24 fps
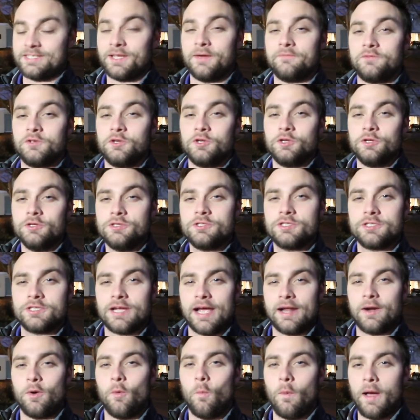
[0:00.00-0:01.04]
So if you're new to the
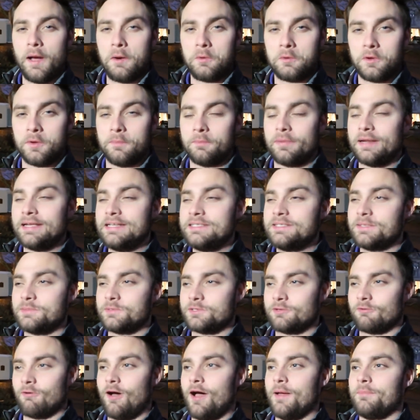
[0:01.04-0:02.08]
channel, welcome. Please
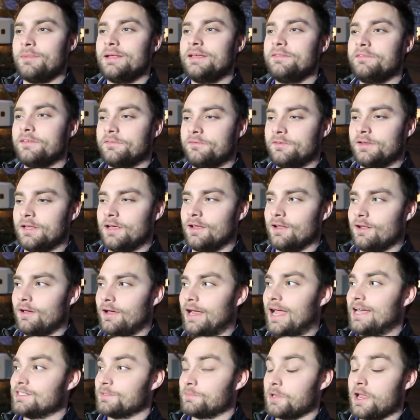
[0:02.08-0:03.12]
subscribe, leave this video a
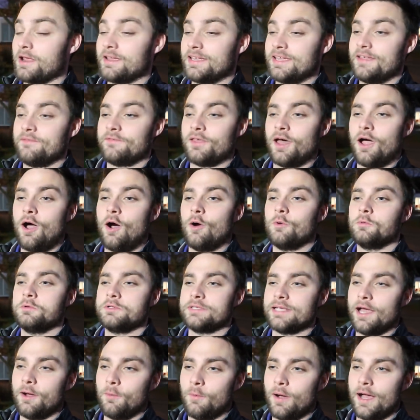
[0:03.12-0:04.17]
like, as I'm going to give the whole
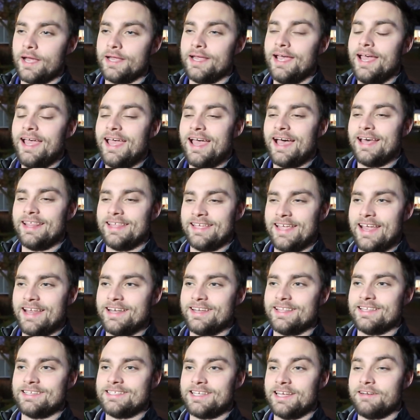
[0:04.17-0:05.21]
set away at the
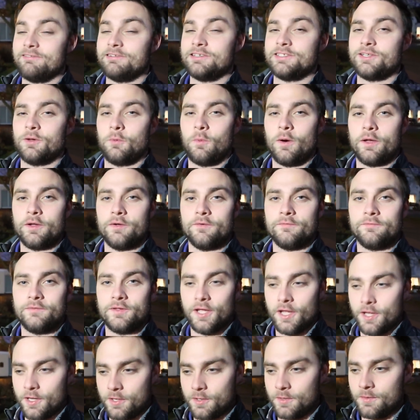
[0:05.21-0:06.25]
end of the series to one of
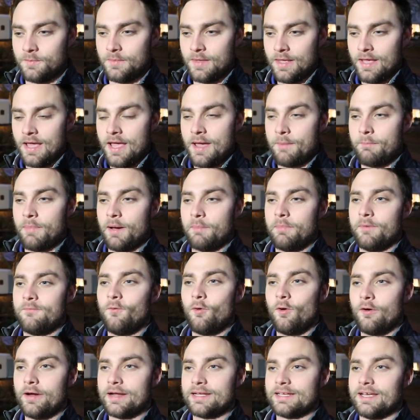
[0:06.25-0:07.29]
you. But
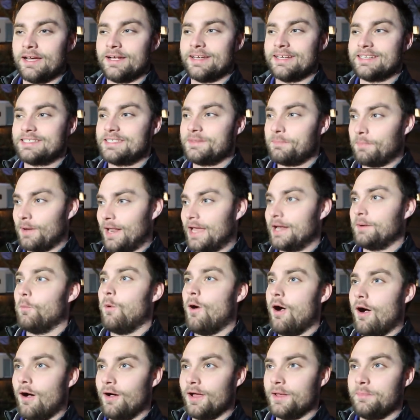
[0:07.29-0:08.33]
before I explain
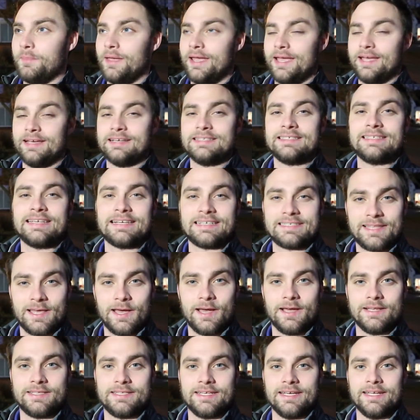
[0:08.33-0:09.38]
why I'm here, six
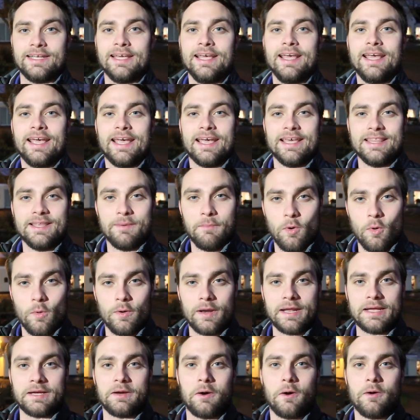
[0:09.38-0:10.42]
thirty in the
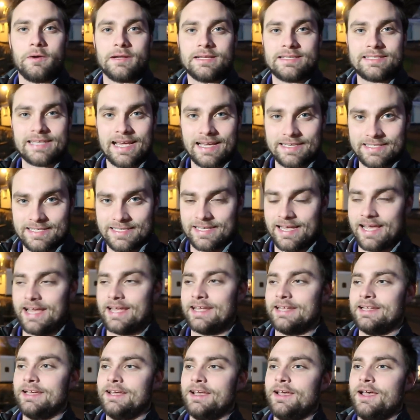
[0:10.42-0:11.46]
morning on a
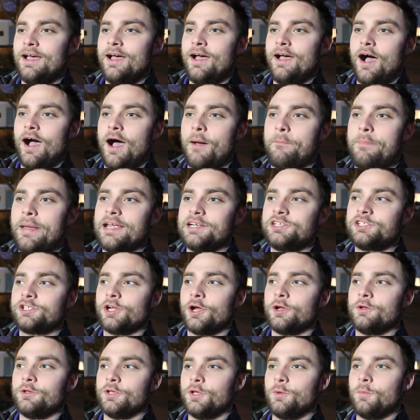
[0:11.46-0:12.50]
Saturday, I better
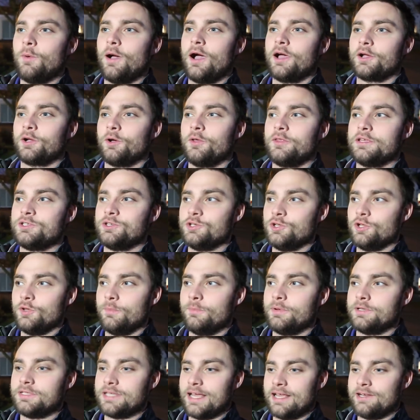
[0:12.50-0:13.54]
show you where I got this
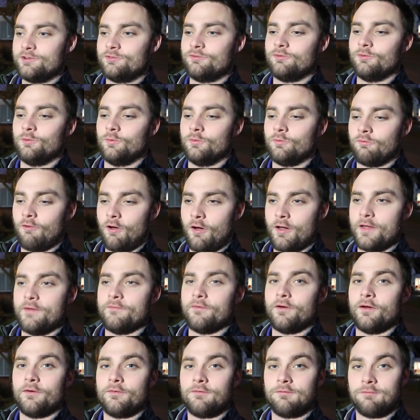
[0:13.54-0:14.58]
new potential
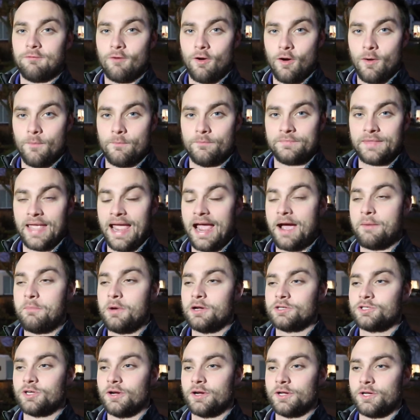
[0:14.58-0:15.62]
driver from, how
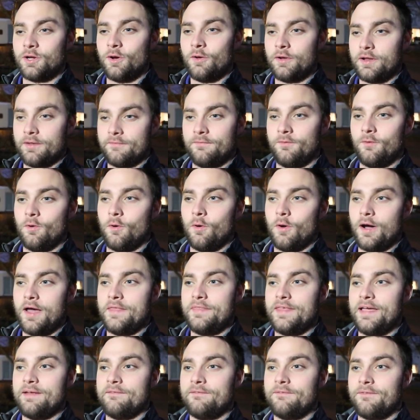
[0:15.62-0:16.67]
much I got it for,
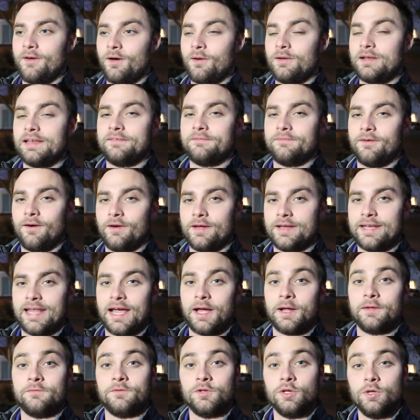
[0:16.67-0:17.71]
and then finally find
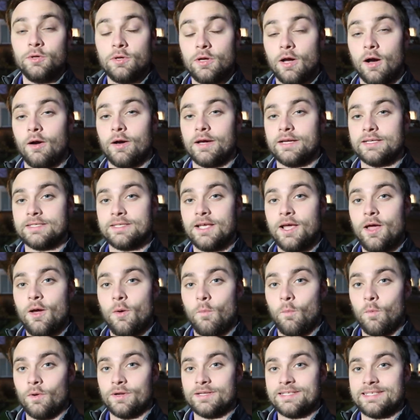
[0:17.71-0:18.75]
out if you guys
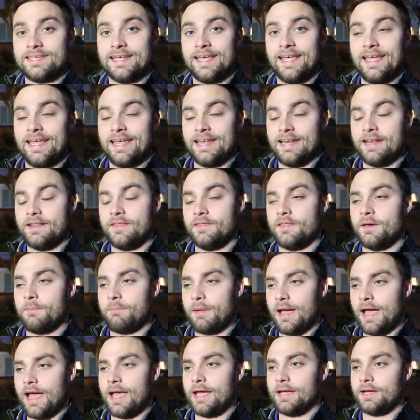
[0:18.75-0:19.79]
want it in the
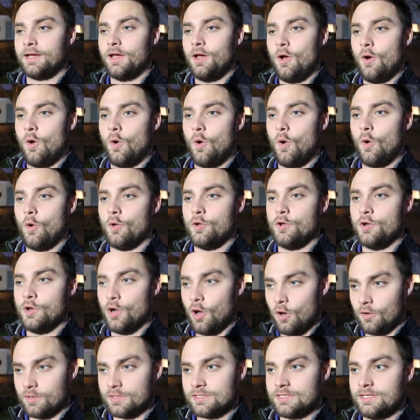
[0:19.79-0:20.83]
bag or
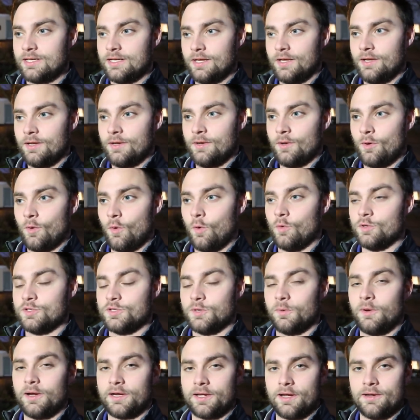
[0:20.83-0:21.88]
not, or
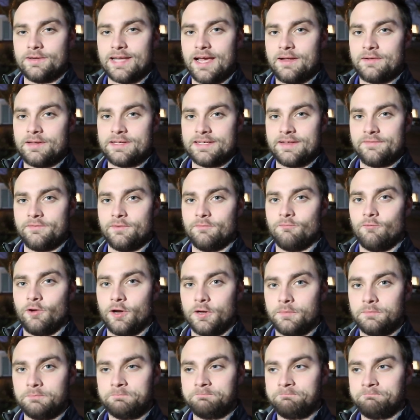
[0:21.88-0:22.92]
do I go down a different
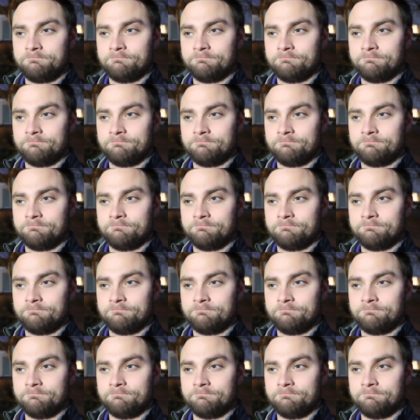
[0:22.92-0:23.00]
route.